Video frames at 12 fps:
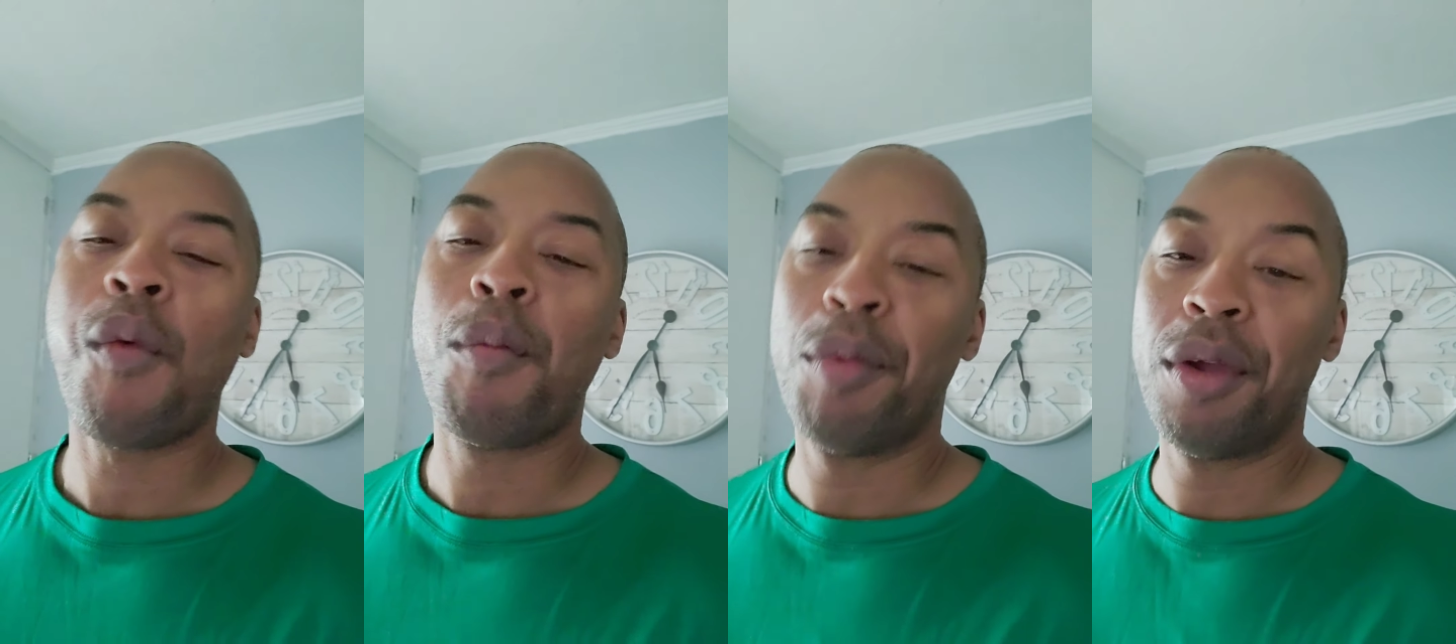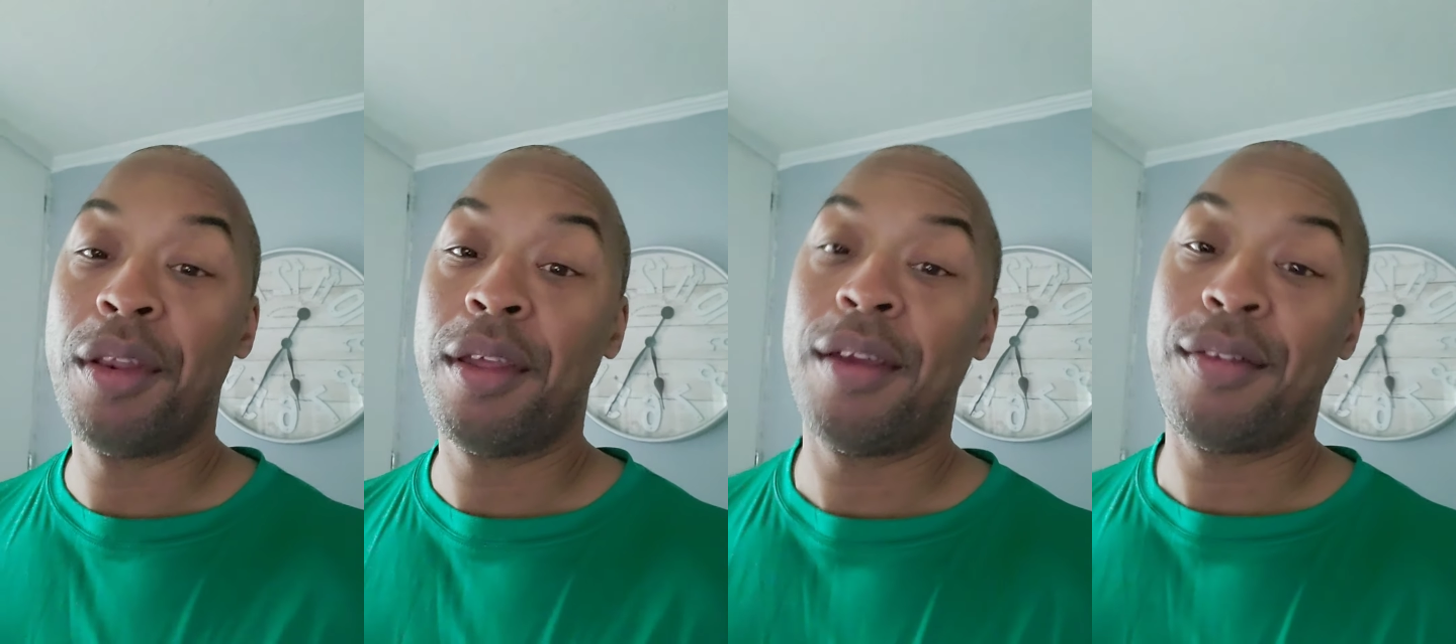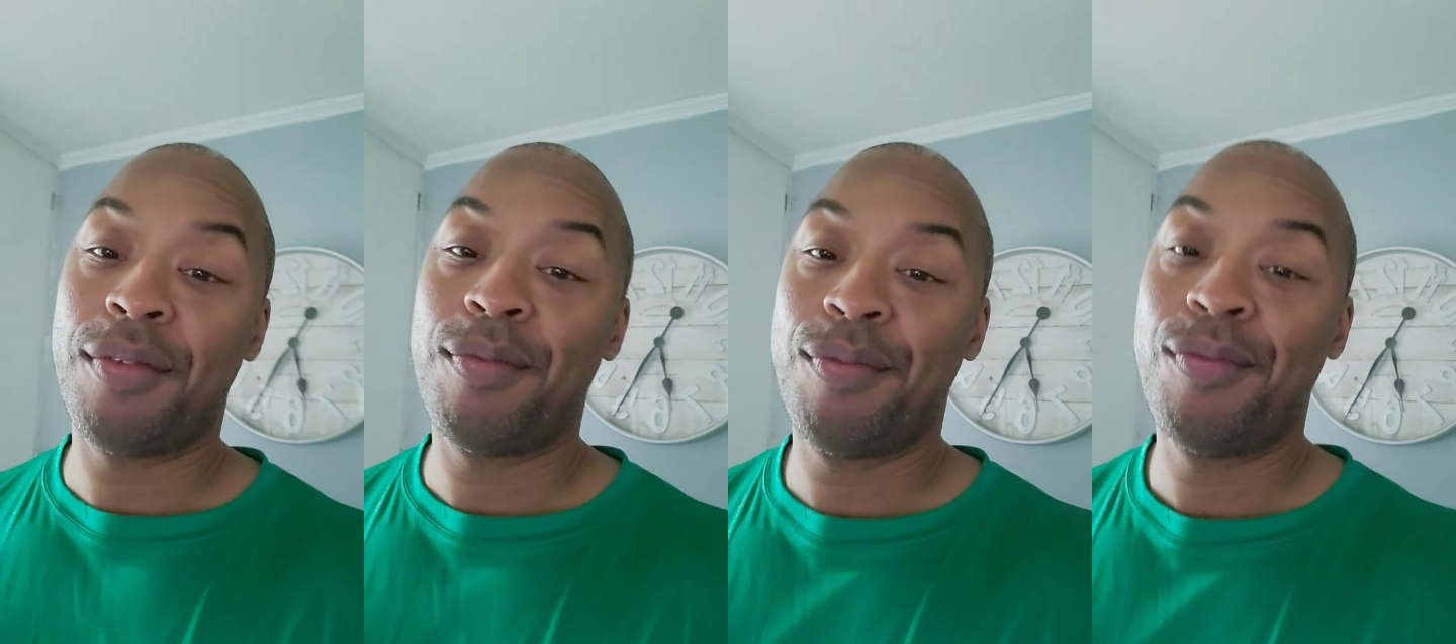but that
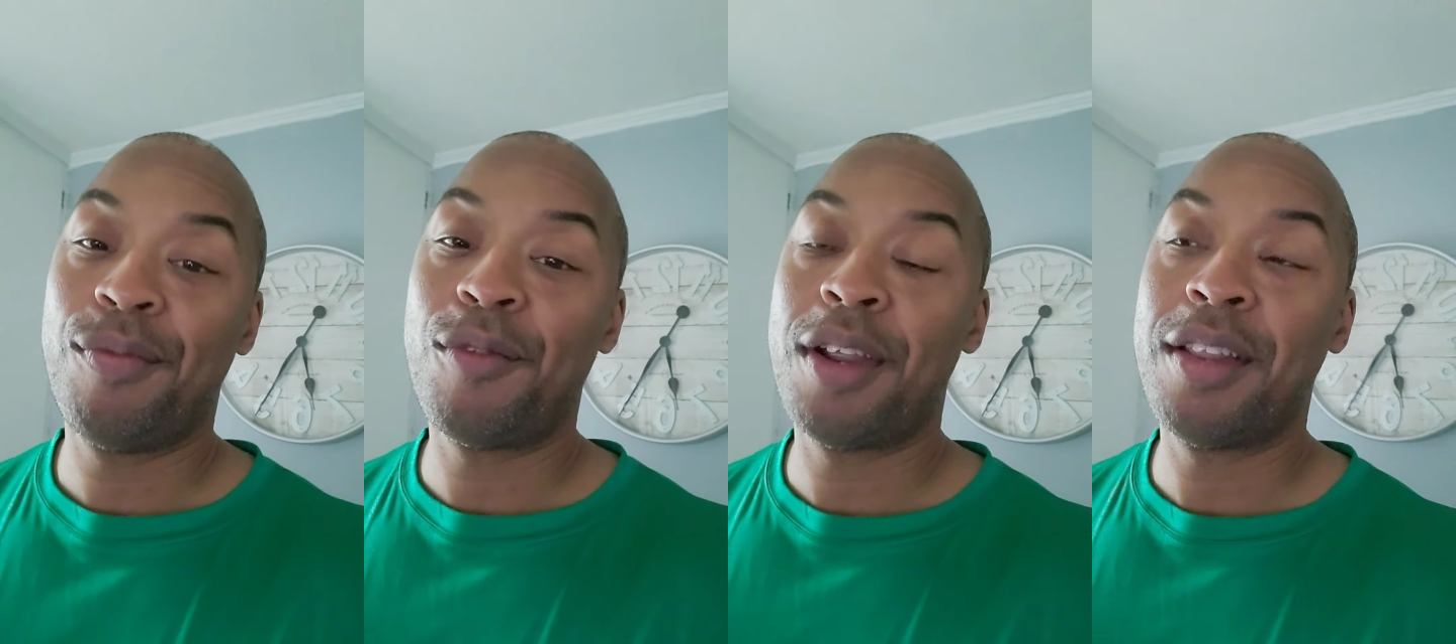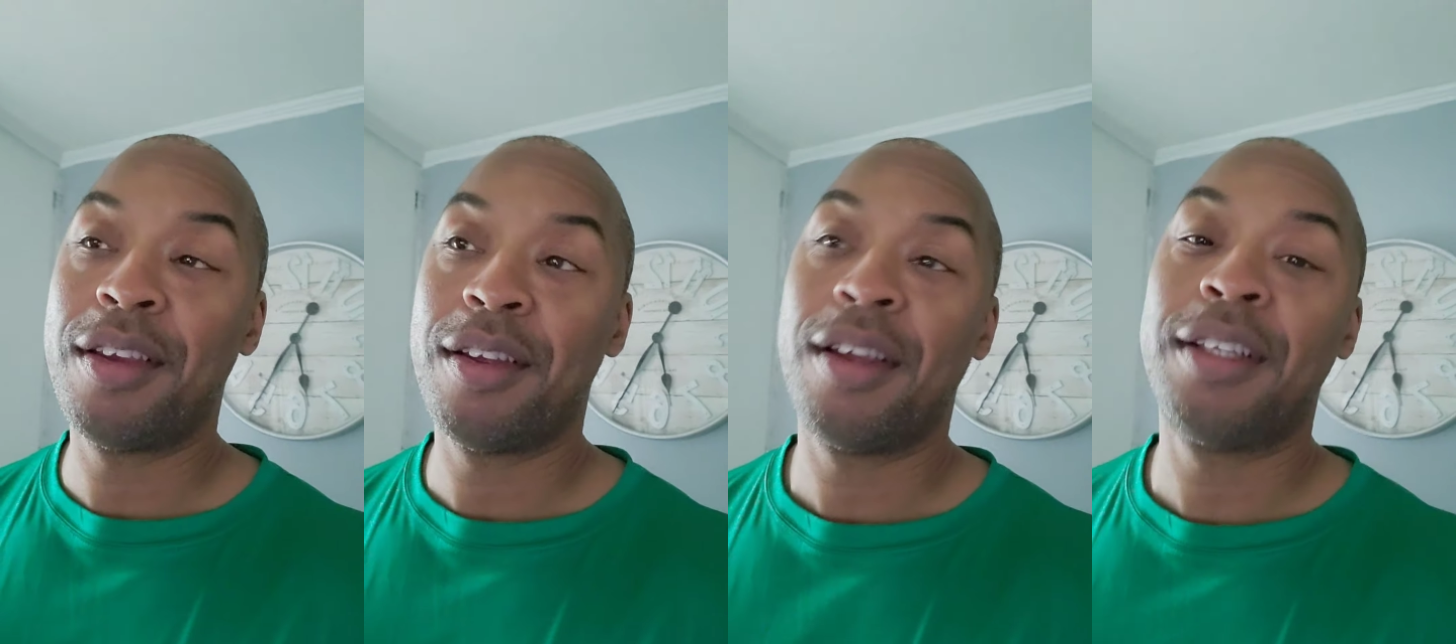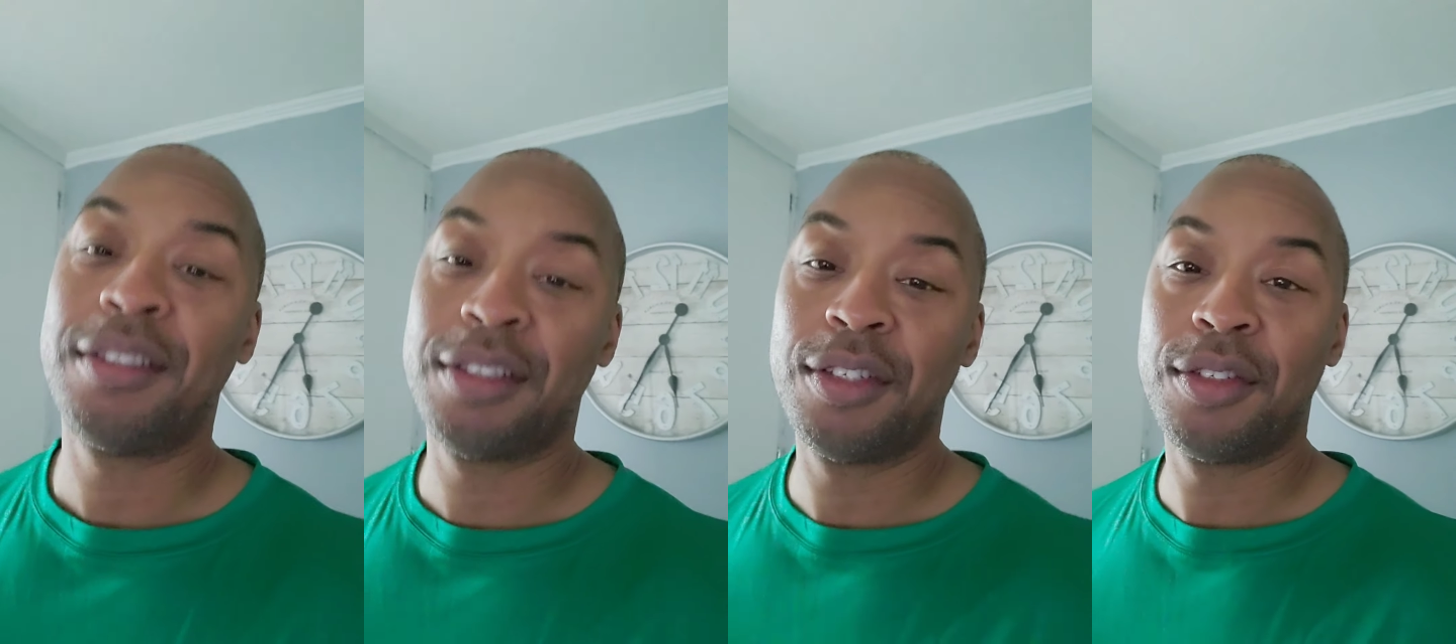right there, I
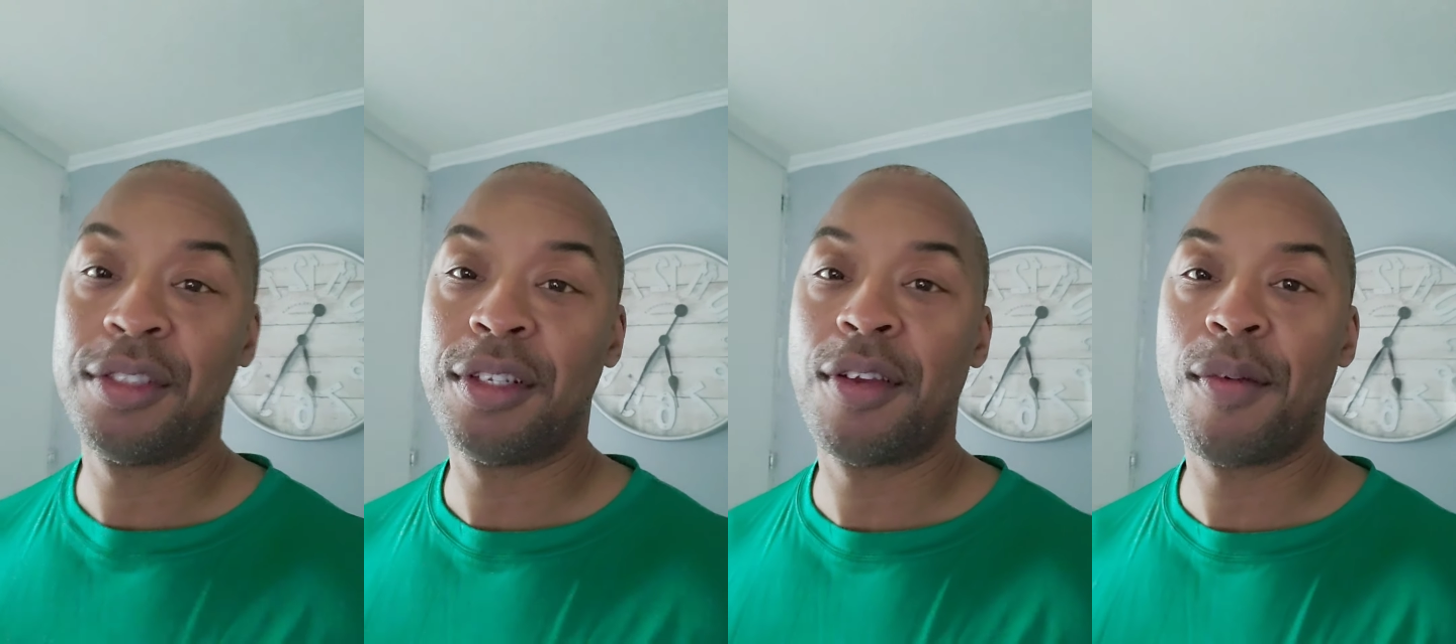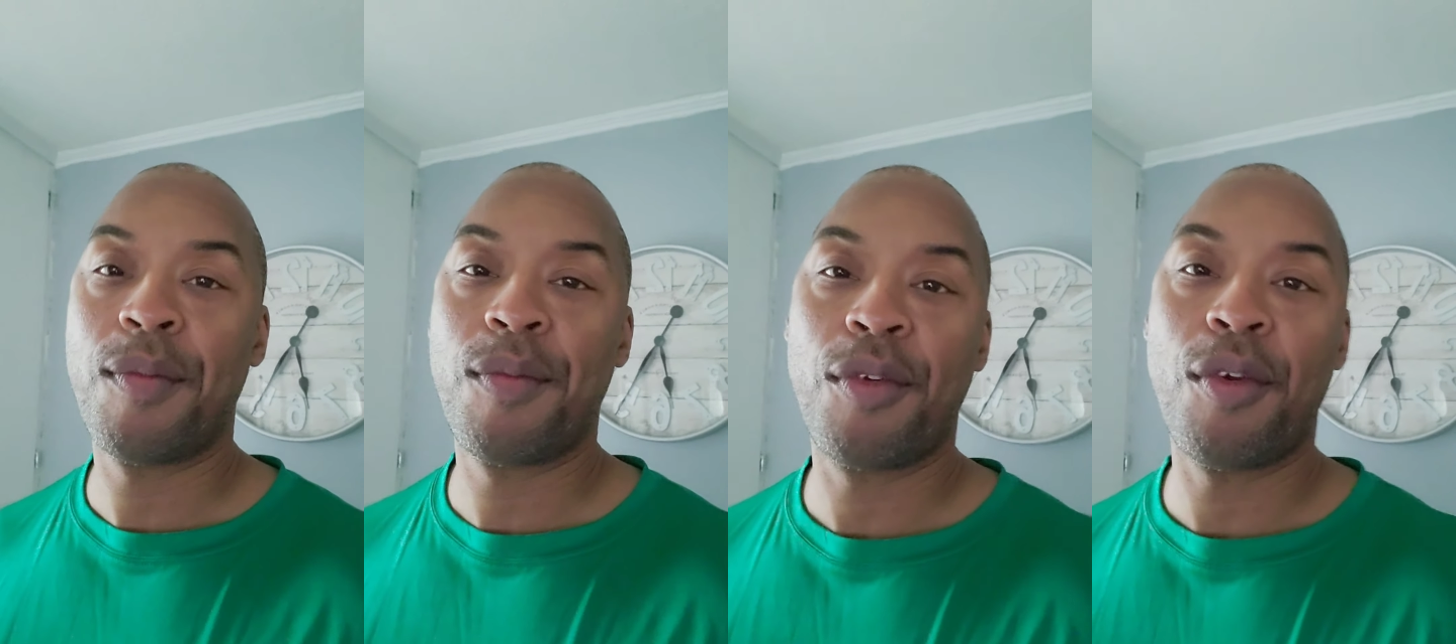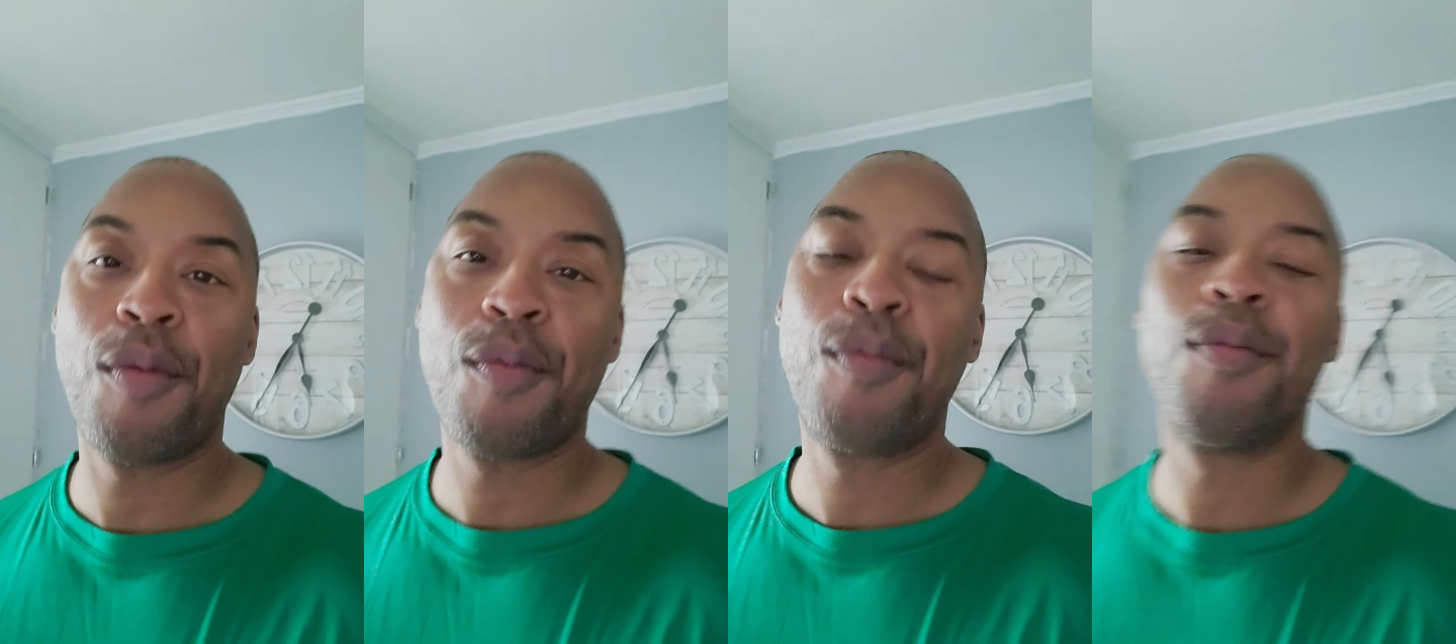just noticed that. So
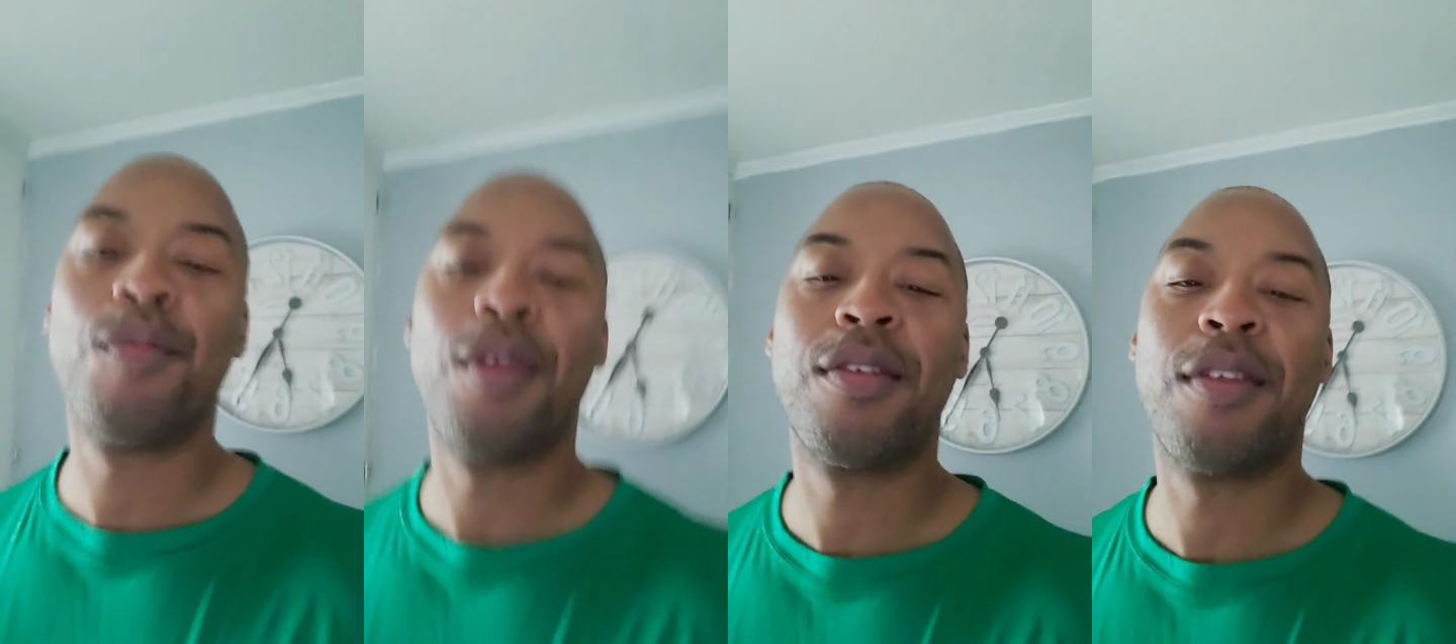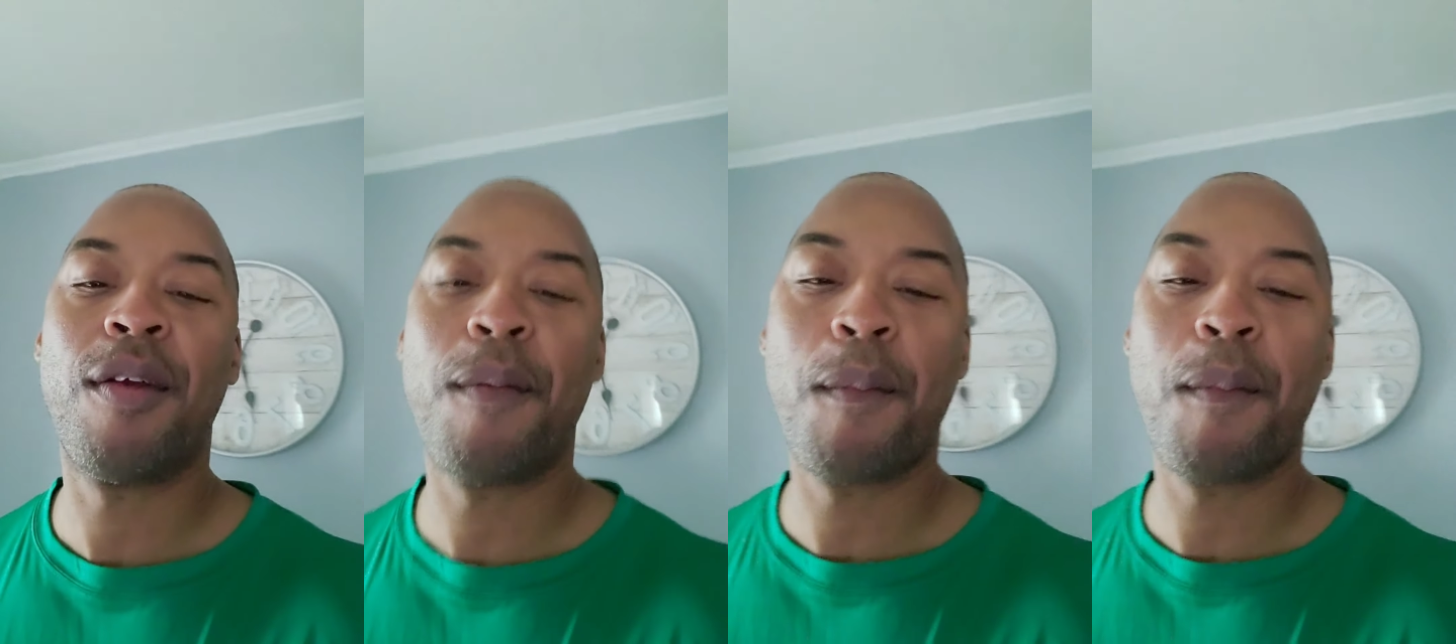that's that.